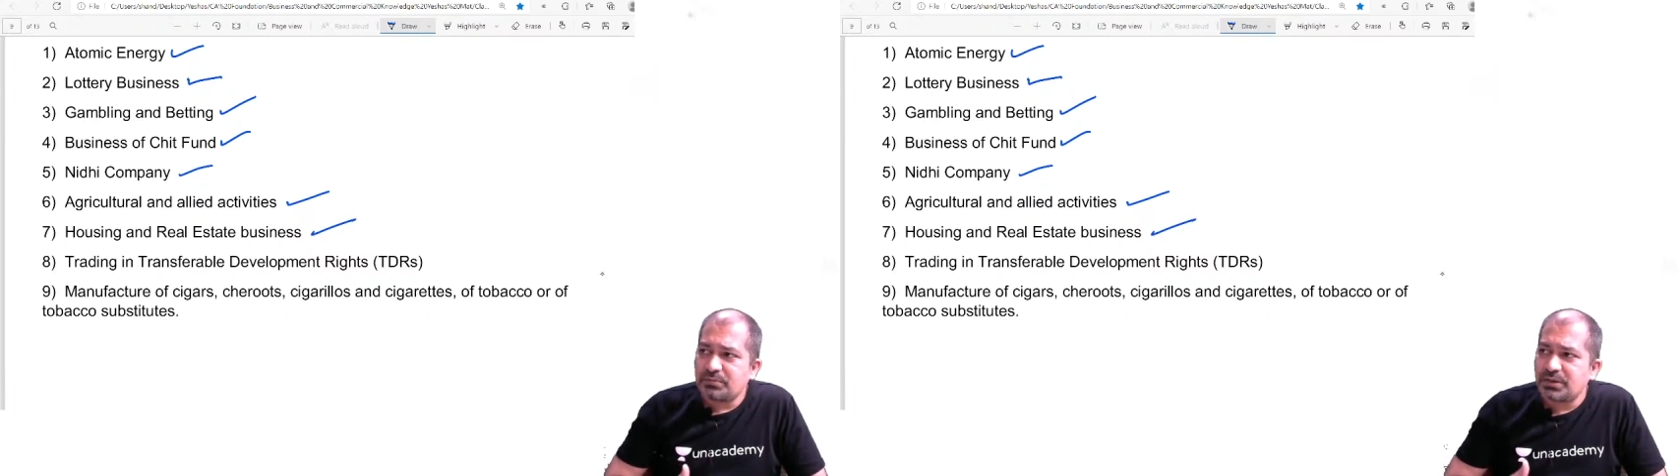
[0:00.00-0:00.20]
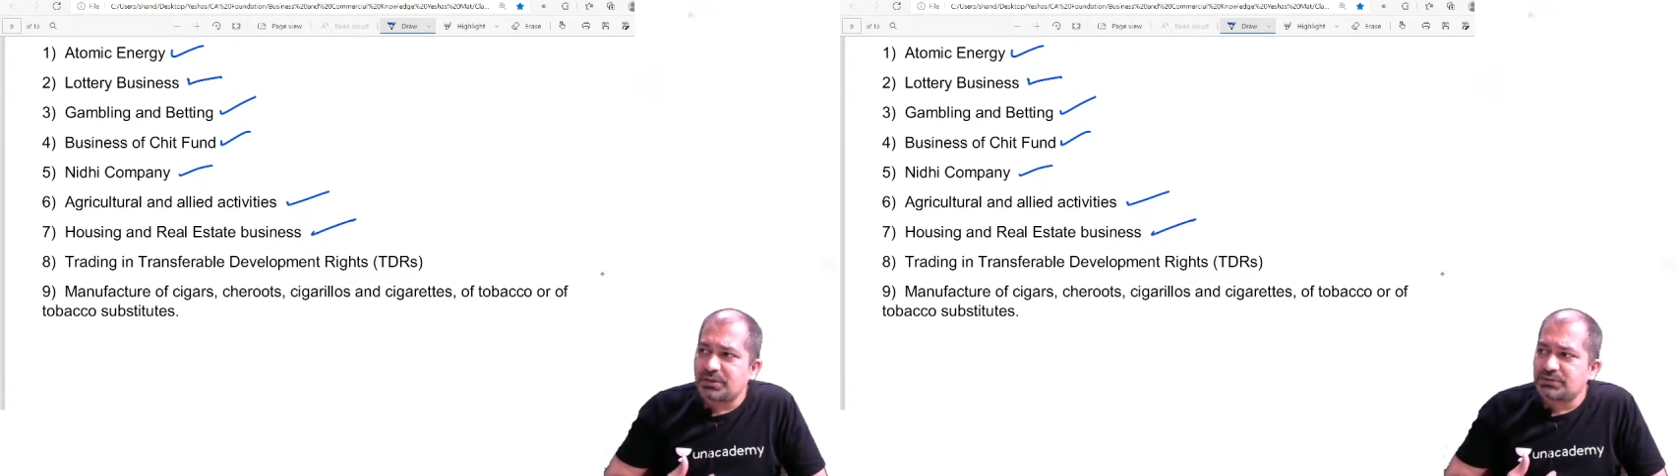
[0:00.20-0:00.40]

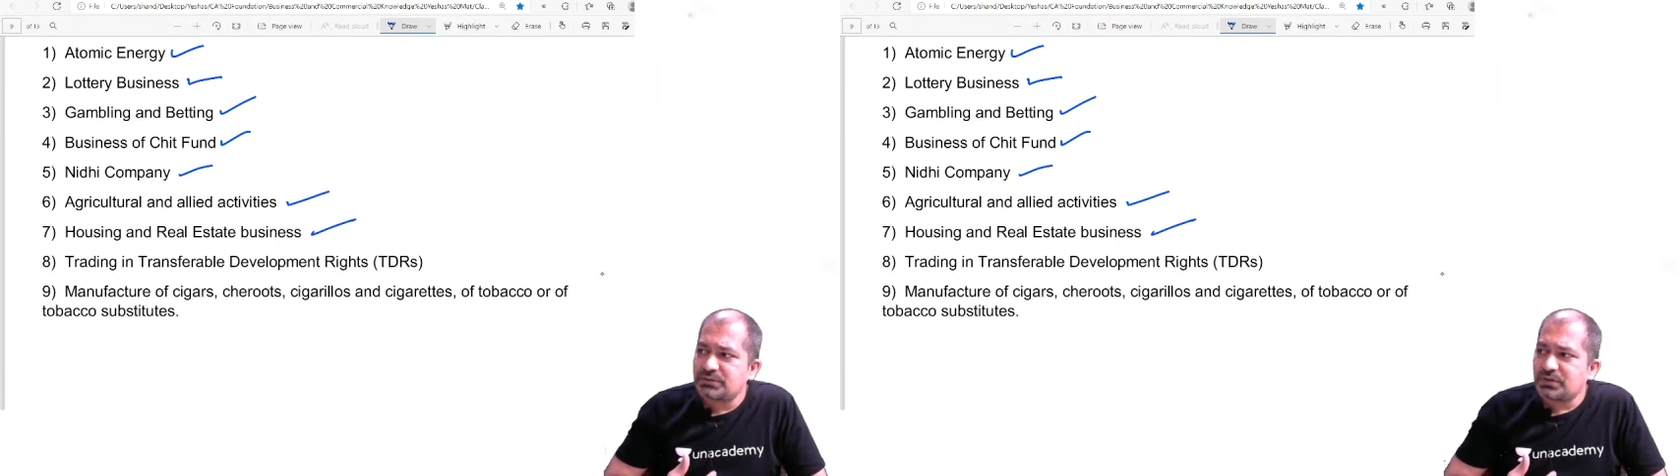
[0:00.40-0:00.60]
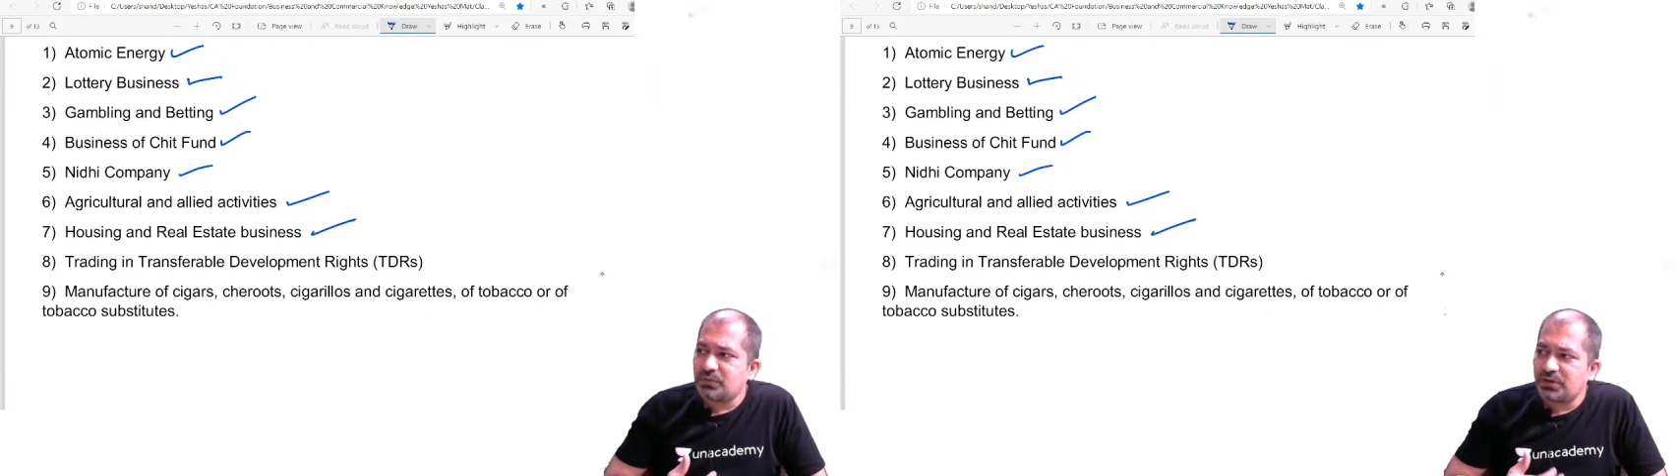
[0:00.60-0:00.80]

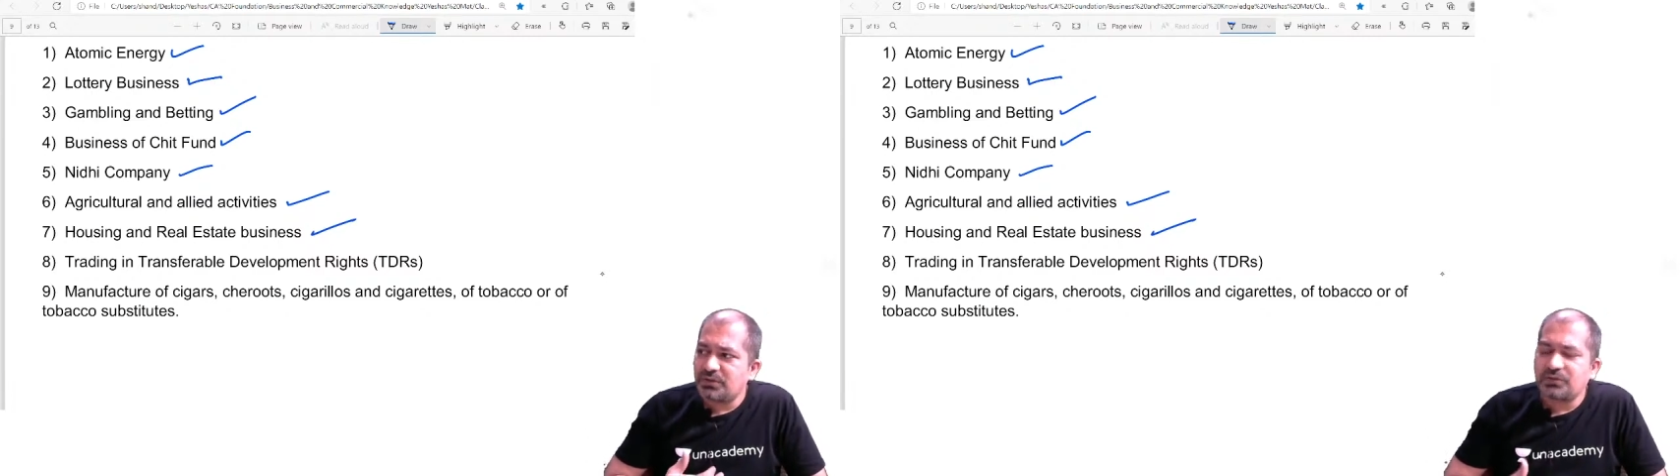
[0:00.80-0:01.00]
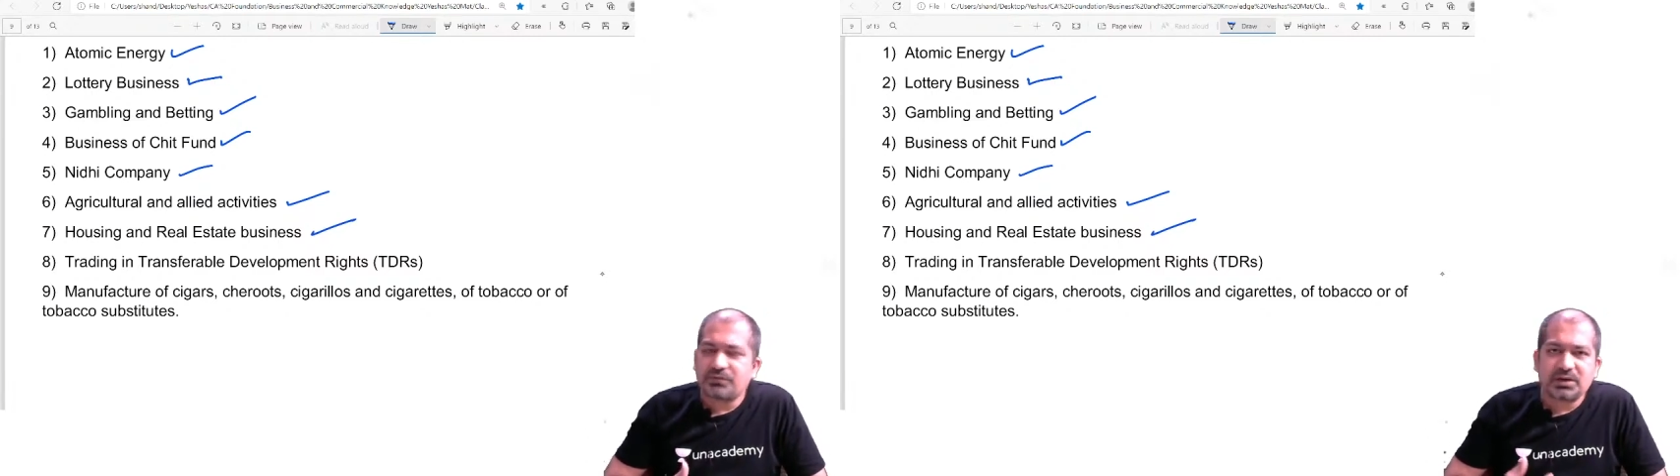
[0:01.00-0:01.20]
Because one
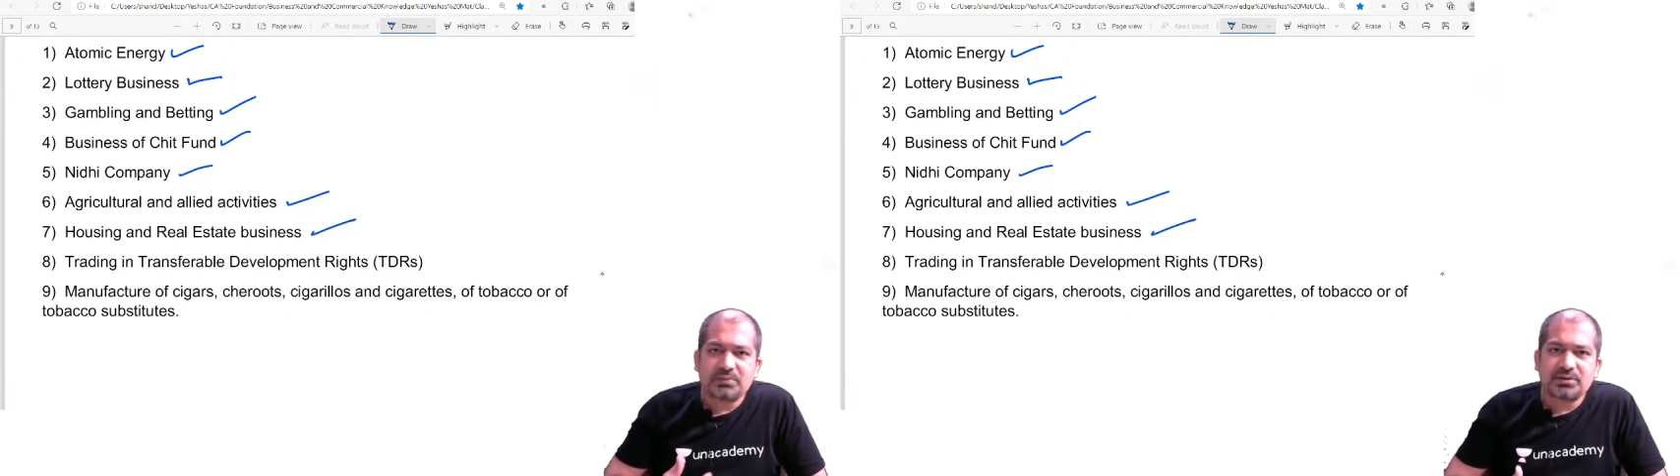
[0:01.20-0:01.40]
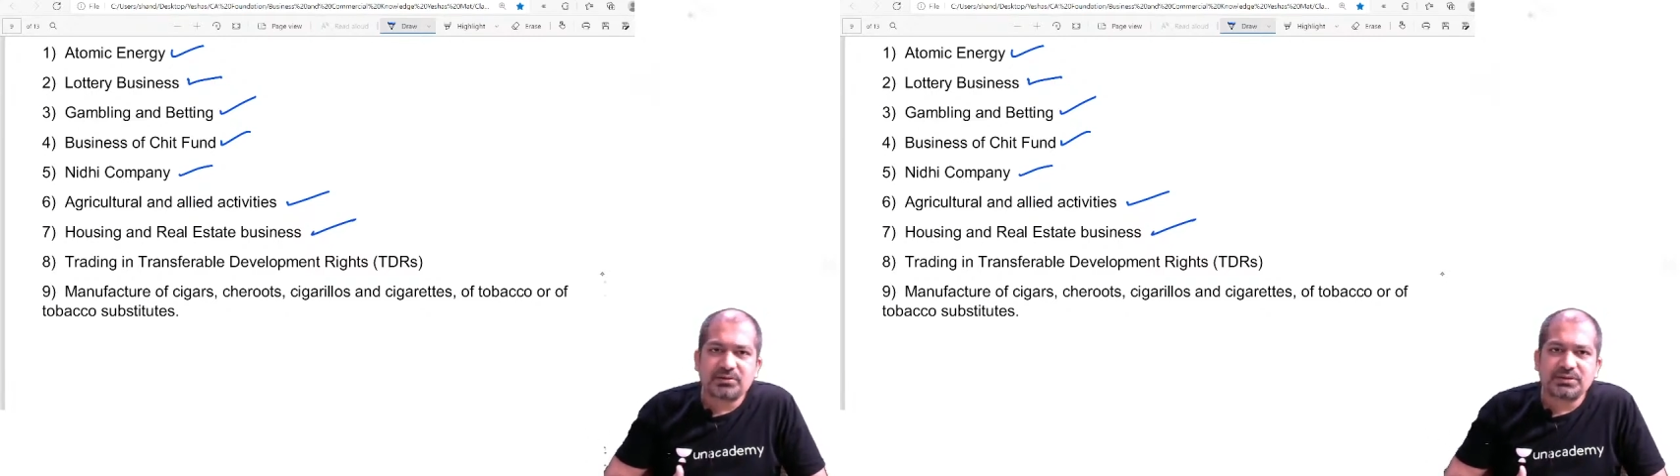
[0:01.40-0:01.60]
of the
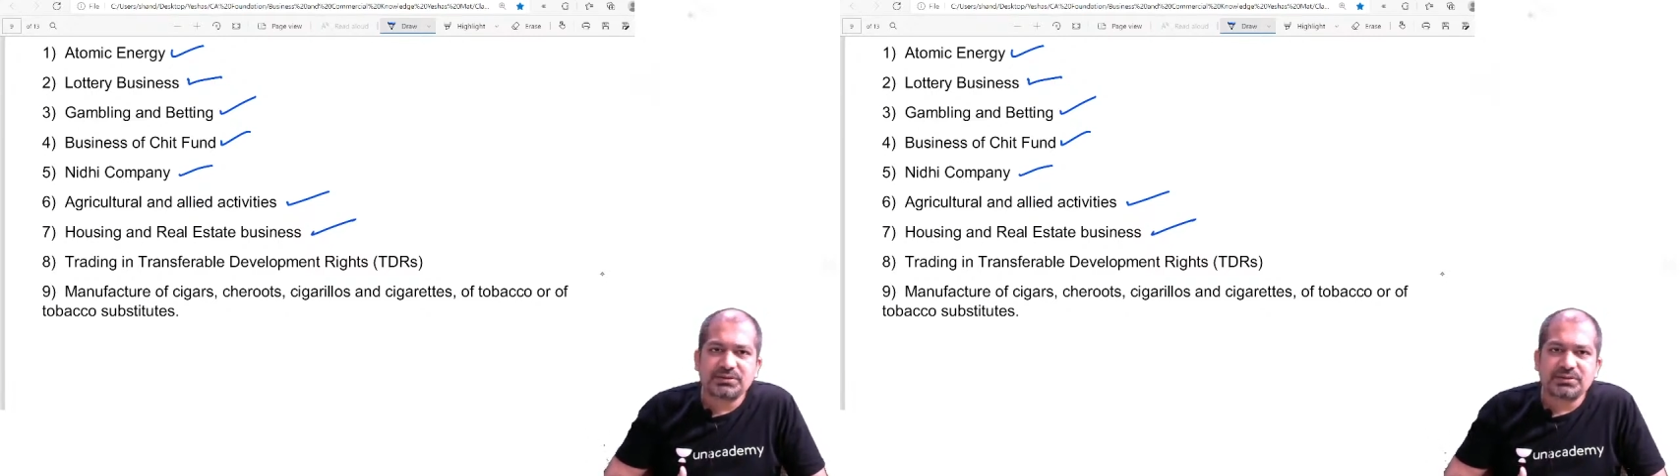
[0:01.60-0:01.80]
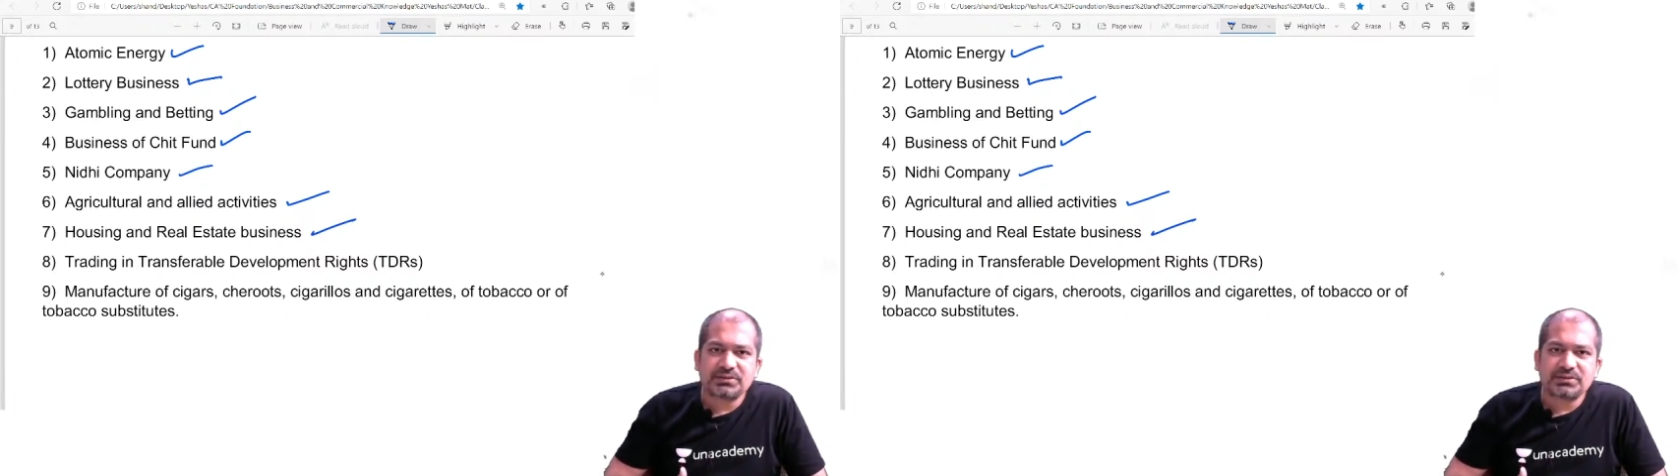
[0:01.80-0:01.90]
fundamental reason